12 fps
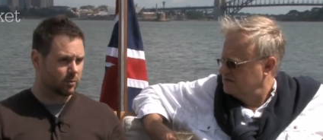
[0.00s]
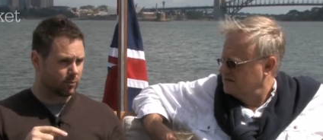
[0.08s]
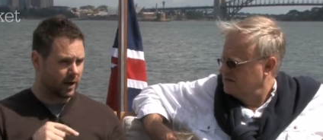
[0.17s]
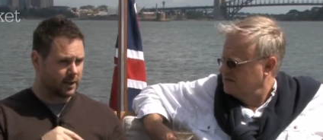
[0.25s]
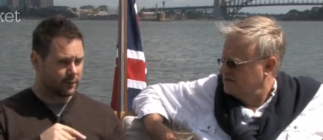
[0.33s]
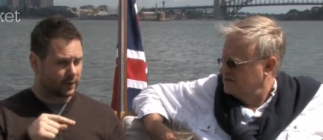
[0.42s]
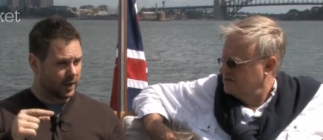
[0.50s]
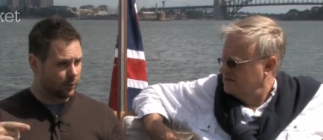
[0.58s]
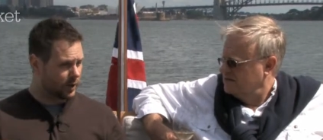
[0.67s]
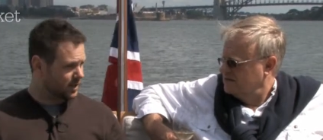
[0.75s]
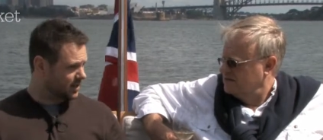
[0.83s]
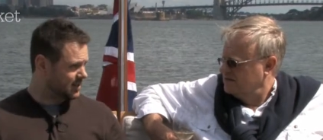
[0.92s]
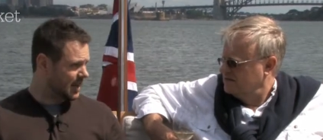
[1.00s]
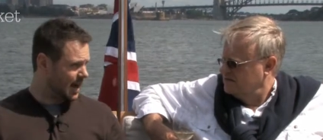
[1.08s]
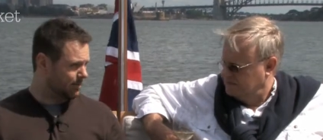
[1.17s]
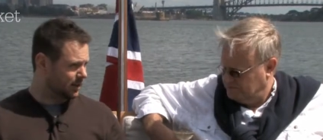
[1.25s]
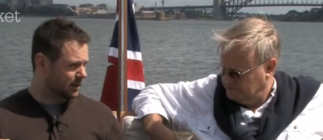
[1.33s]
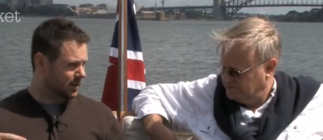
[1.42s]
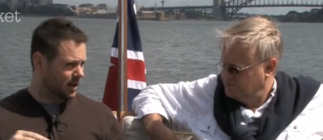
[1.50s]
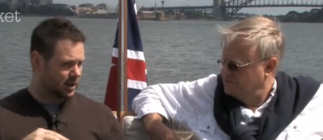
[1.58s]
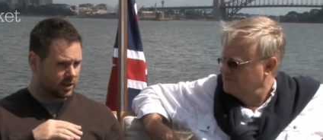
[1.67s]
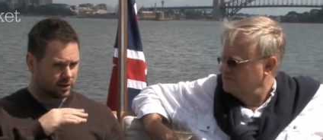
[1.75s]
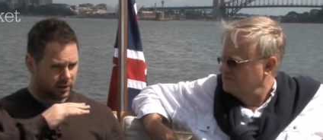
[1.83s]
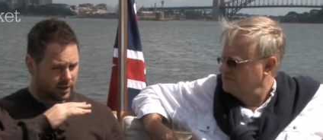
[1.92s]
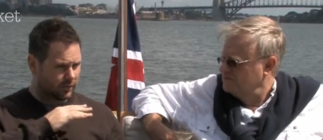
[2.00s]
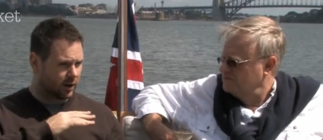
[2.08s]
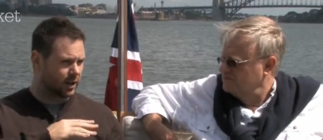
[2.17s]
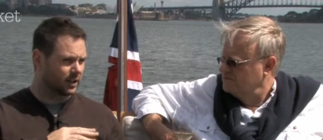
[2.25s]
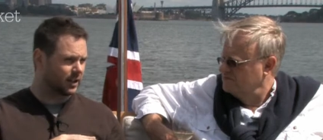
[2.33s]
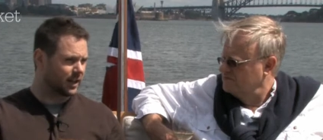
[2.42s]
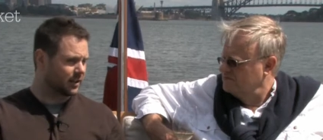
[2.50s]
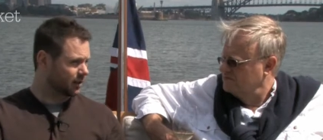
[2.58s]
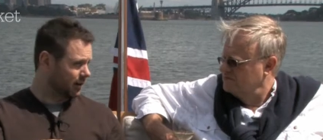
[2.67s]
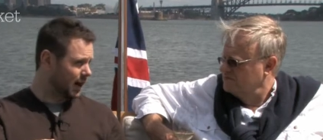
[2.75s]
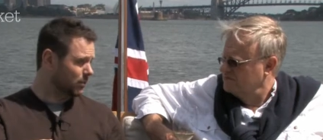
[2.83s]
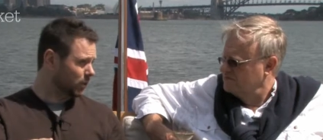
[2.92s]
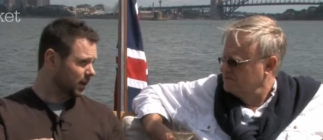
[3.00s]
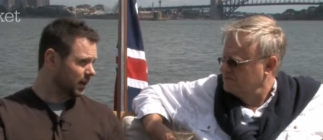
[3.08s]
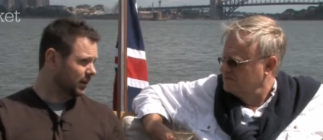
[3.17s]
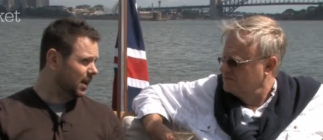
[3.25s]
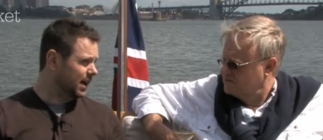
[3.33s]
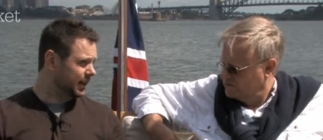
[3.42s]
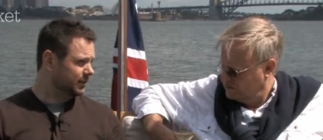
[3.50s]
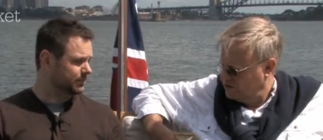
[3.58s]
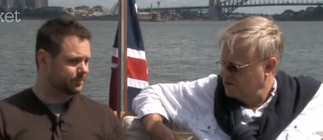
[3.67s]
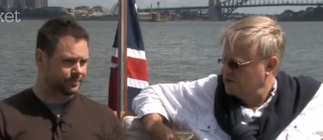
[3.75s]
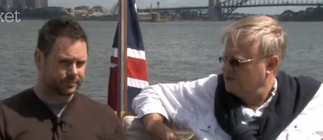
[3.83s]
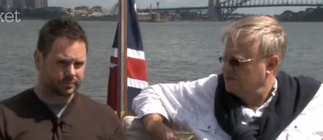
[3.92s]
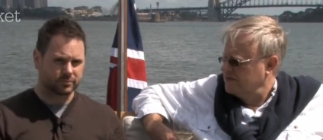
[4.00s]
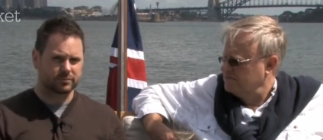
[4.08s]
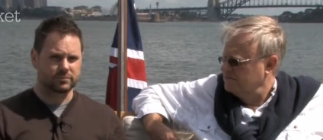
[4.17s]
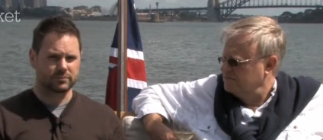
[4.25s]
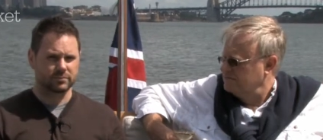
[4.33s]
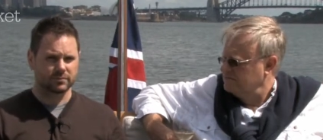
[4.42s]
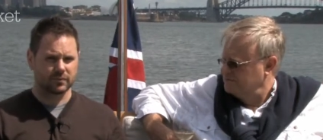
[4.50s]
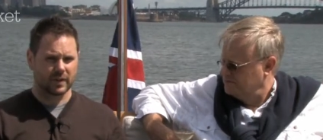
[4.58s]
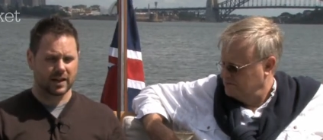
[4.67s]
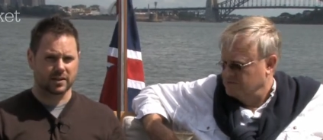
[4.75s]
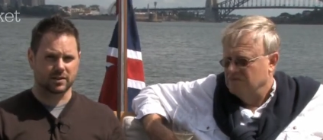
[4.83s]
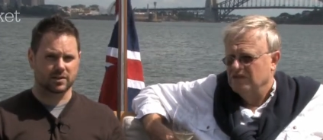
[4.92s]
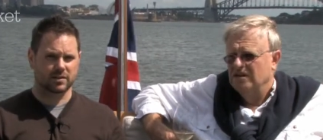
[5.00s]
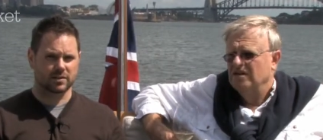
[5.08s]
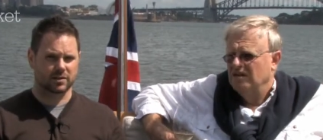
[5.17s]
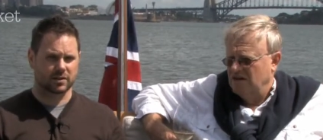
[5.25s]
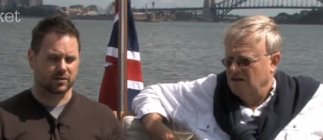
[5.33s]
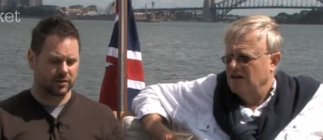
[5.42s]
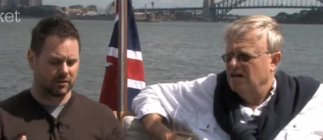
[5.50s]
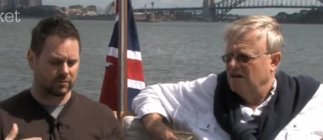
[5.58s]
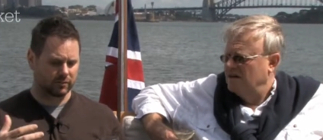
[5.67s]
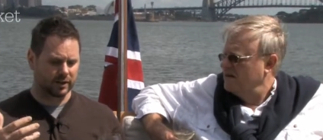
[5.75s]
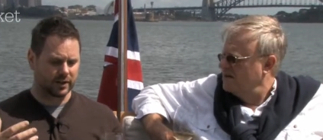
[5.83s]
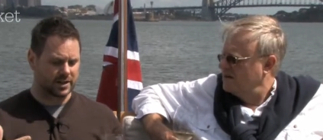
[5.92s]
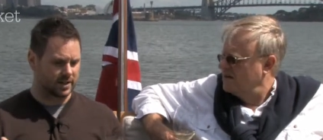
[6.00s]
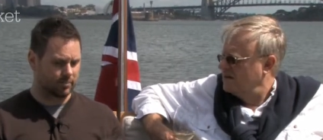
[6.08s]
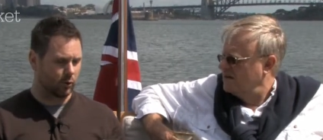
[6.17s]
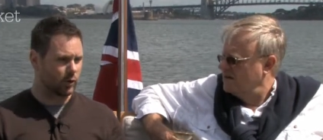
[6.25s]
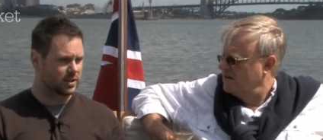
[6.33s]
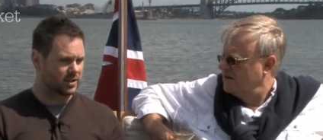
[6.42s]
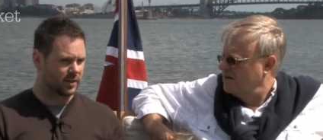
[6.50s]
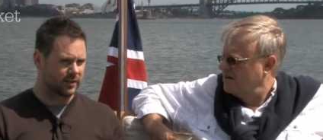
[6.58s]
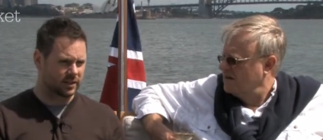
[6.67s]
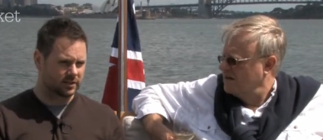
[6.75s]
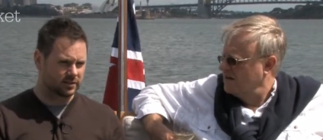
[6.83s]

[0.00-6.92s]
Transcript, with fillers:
Speaker 1: ready for that when it does happen. You'll have already laid the groundwork online, and to realize the importance of it.